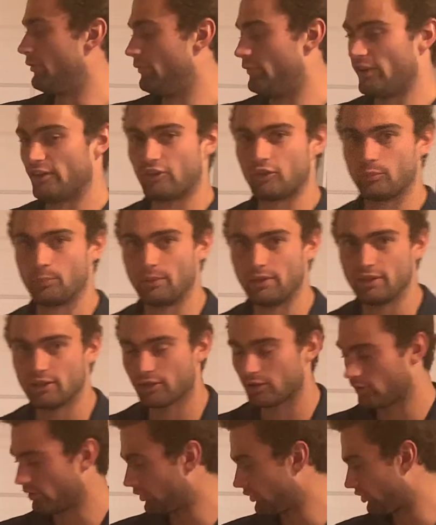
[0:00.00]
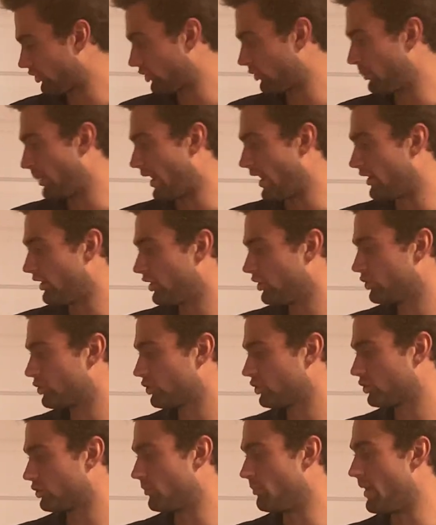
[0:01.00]
They speak
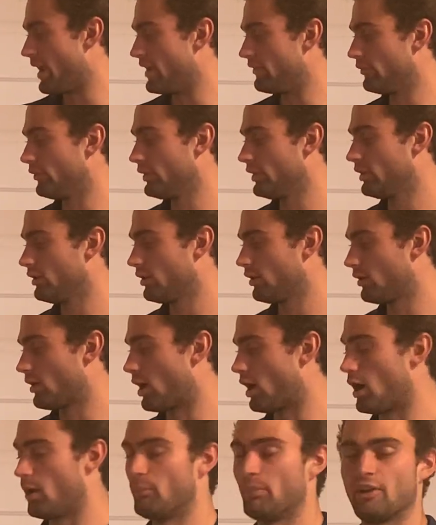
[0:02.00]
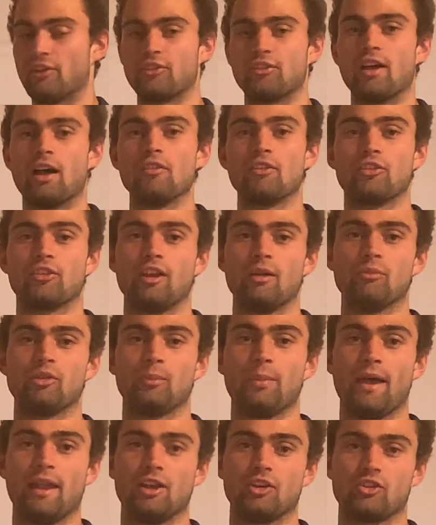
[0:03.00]
Spanish mainly, but it's not the same
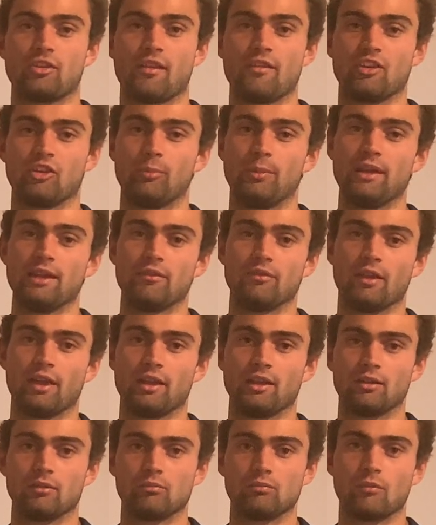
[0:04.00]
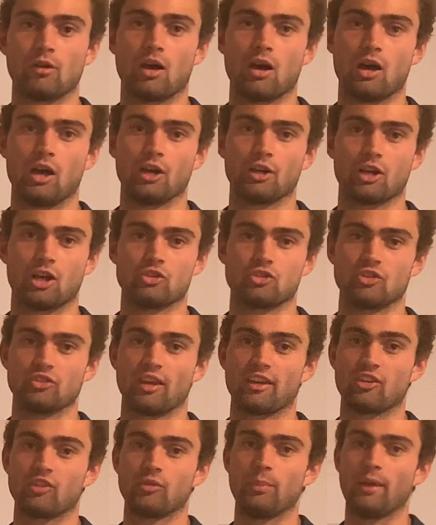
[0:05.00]
Spanish that they speak in countries
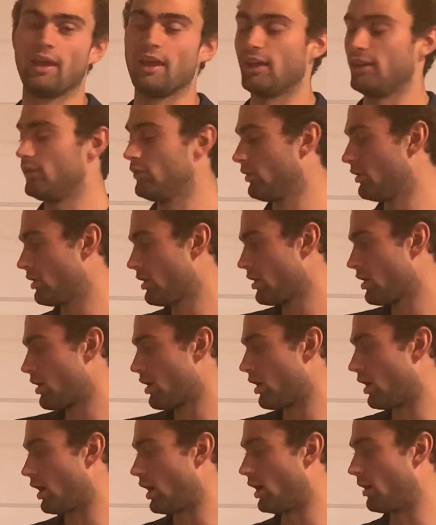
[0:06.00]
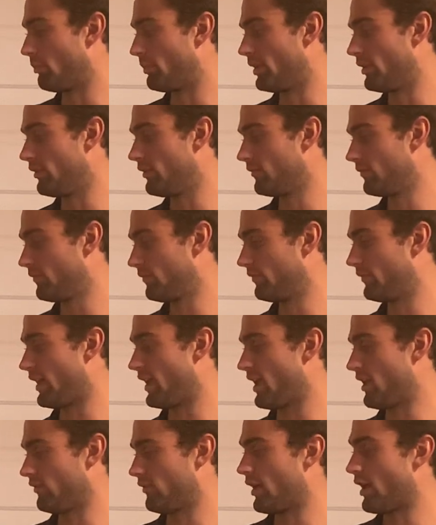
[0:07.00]
like Spain. But
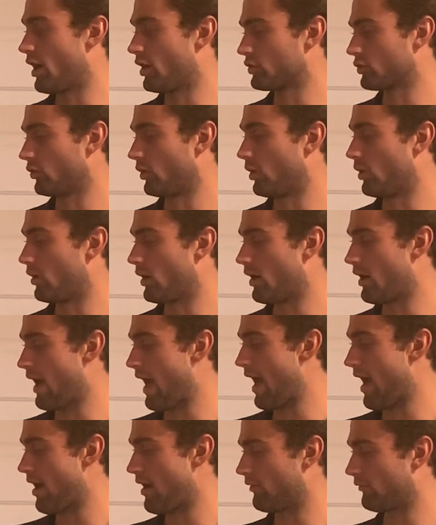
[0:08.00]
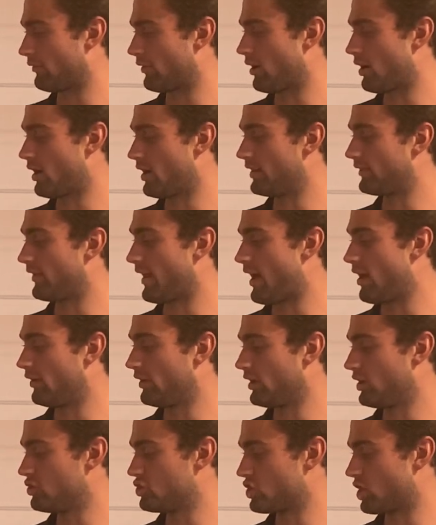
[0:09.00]
they also have
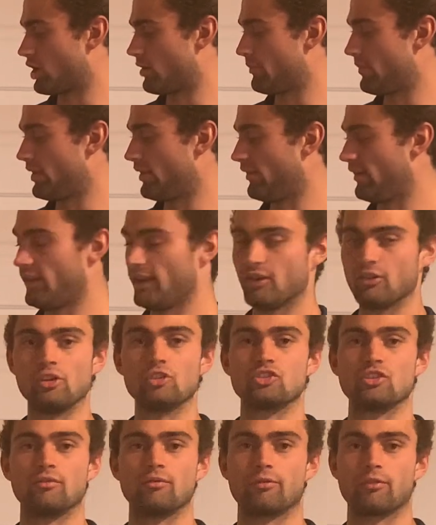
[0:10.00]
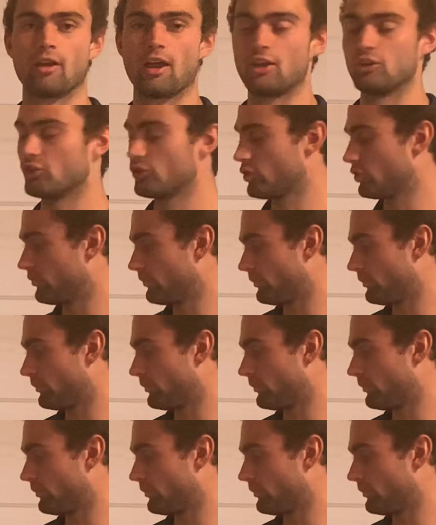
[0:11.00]
Italian, German, English, and French.